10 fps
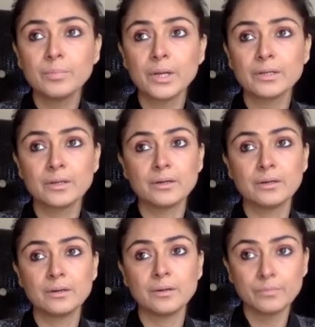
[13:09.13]
But
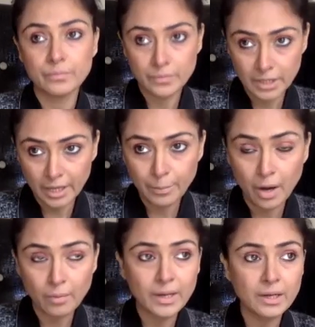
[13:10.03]
like
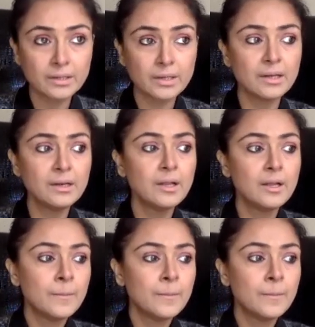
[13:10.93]
Paava Kadhaigal,